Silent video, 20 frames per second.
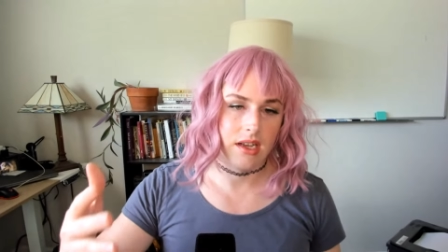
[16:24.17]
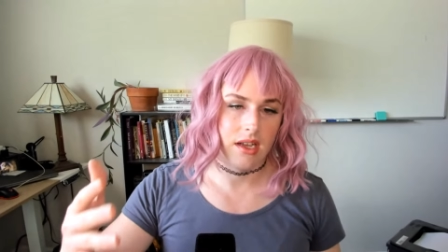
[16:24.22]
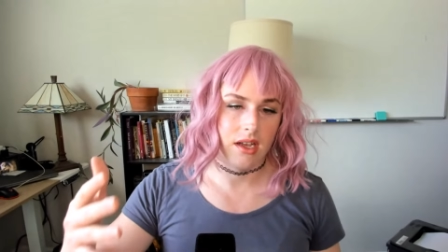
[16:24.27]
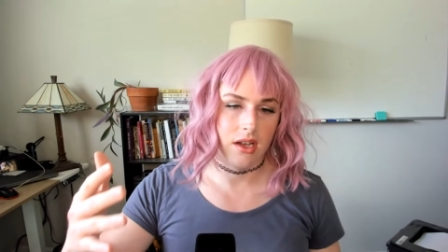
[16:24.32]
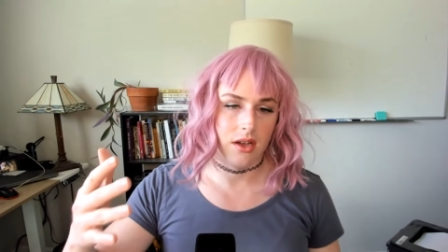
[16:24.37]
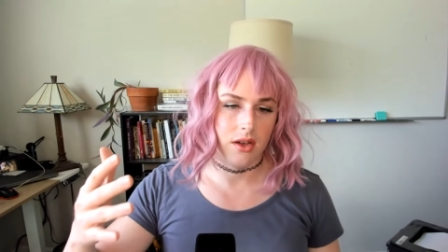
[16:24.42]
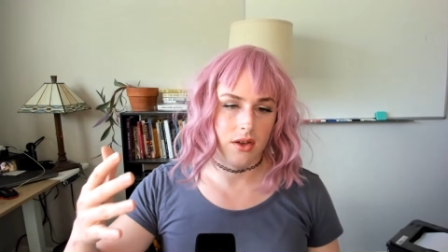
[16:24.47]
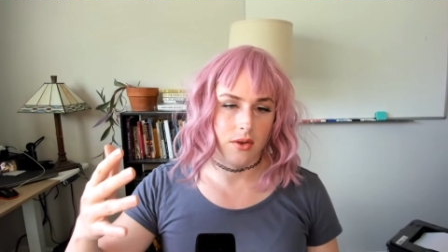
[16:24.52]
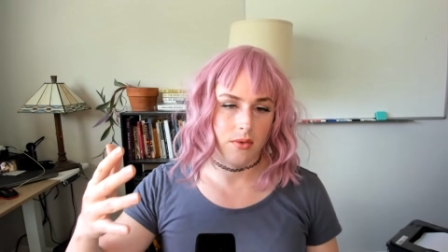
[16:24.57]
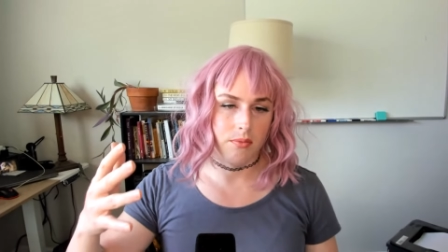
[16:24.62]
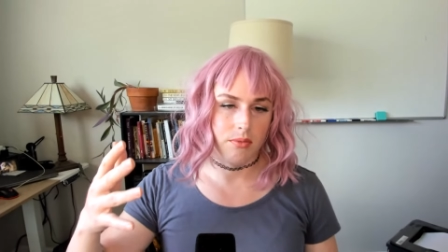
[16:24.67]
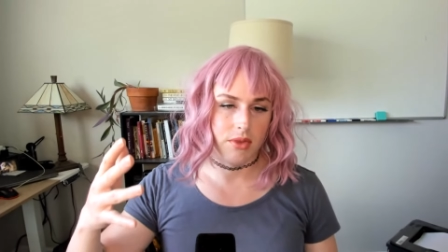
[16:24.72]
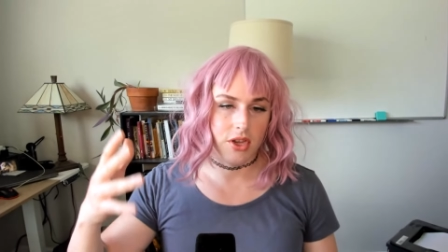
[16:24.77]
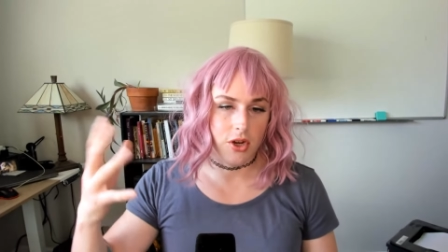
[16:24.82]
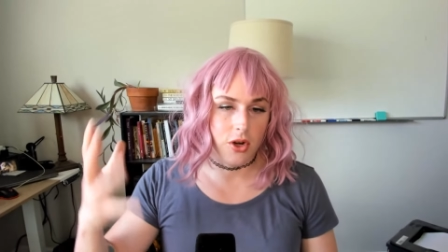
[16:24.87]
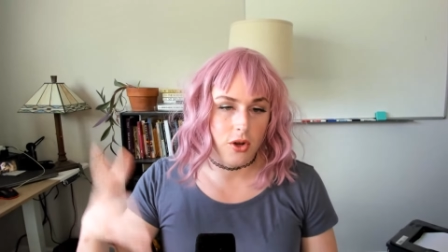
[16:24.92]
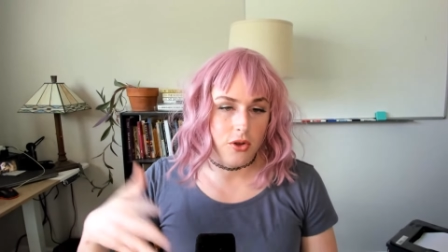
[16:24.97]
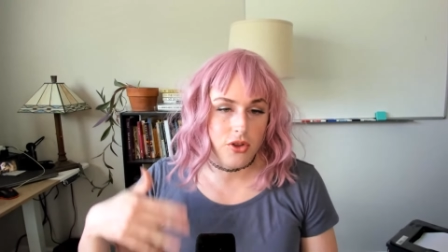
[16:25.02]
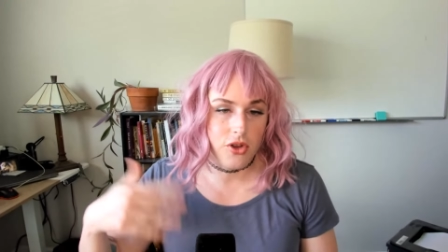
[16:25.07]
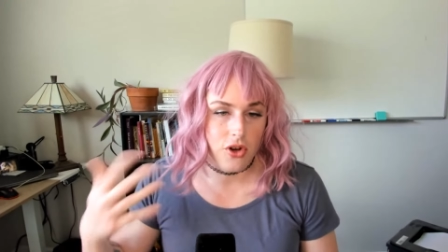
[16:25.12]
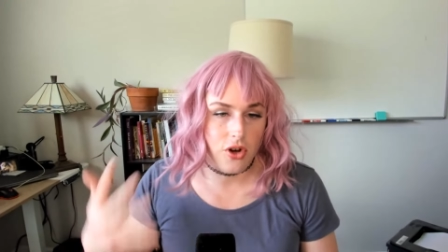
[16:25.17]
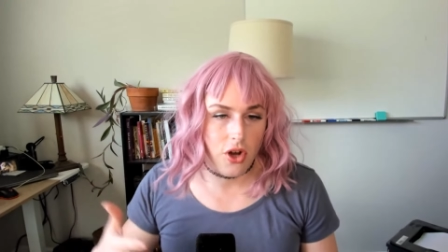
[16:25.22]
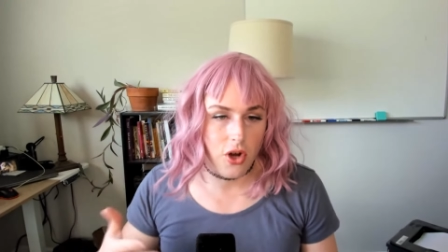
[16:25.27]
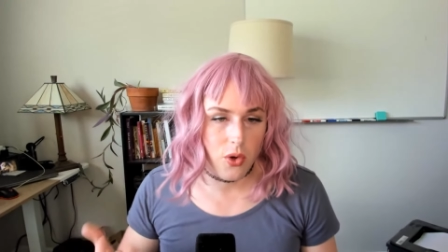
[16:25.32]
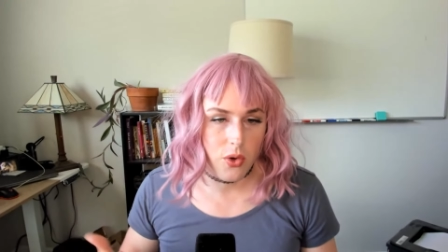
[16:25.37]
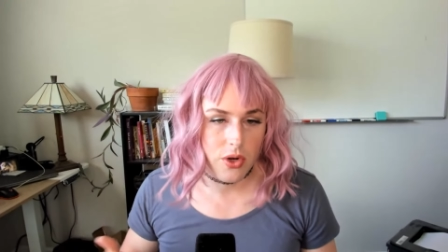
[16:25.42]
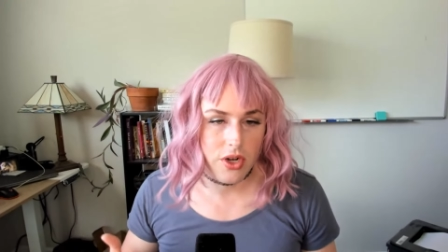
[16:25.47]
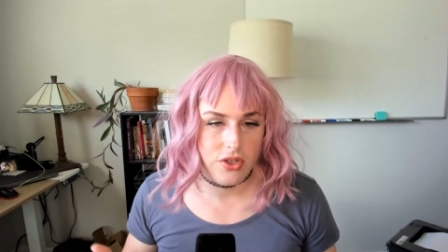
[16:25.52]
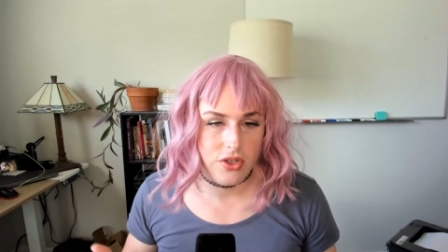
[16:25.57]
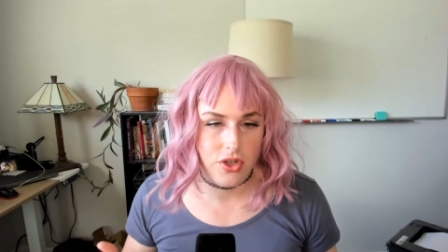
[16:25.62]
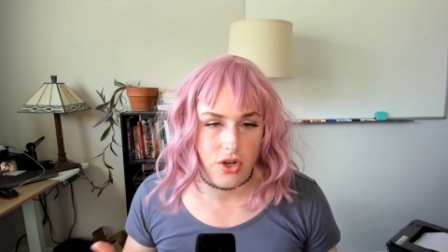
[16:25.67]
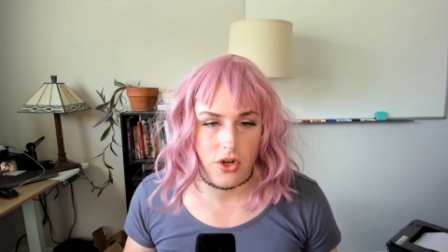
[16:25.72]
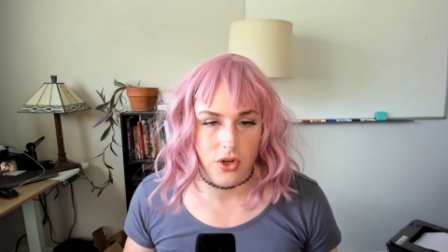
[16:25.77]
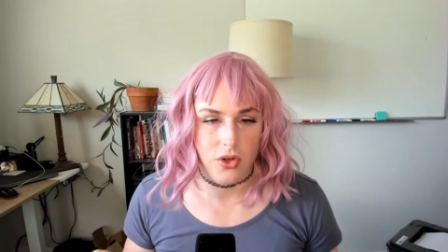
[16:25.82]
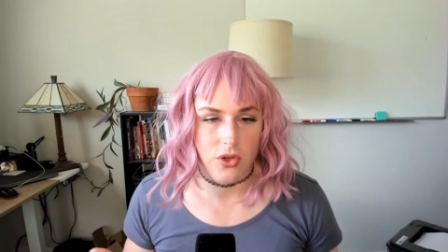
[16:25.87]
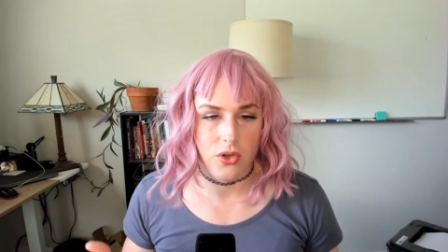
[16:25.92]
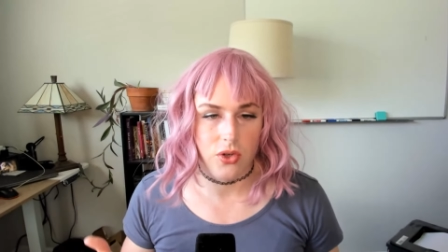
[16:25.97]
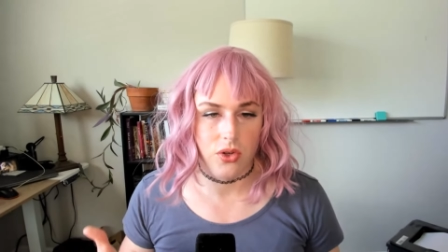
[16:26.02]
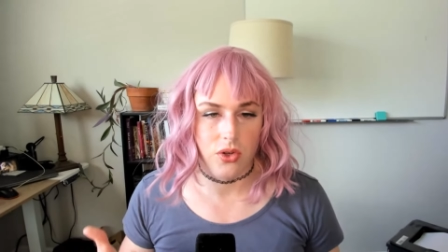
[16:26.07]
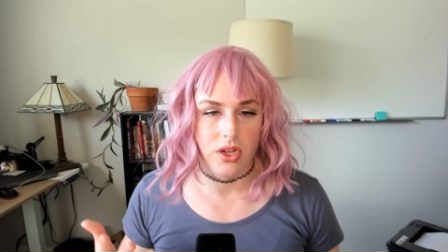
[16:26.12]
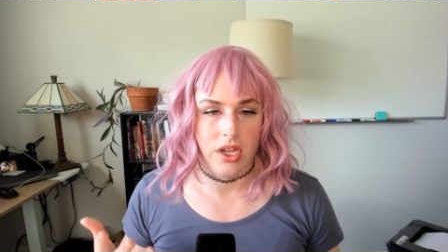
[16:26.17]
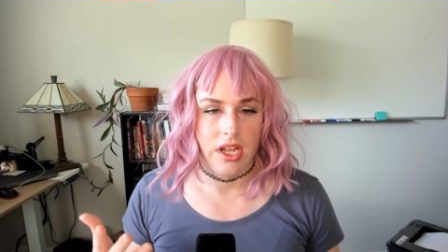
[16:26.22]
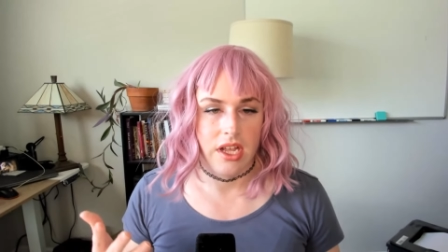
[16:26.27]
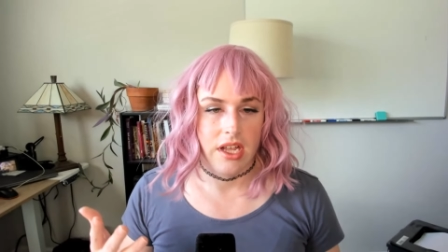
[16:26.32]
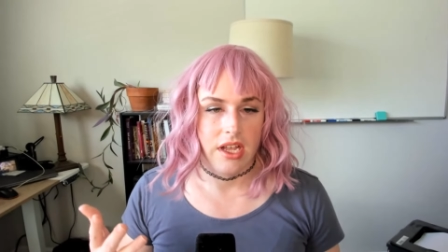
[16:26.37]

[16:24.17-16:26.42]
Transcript: you know, your own internal,